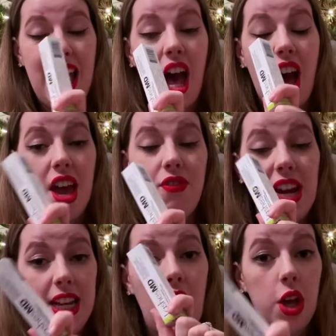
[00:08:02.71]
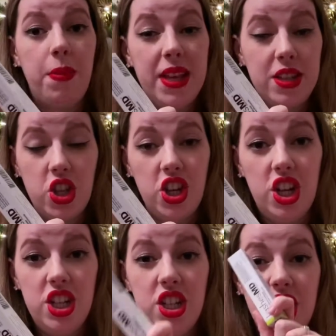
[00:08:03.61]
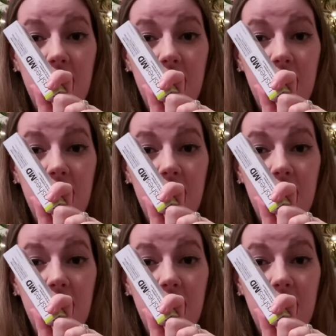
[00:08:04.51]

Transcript: I really hope it's good.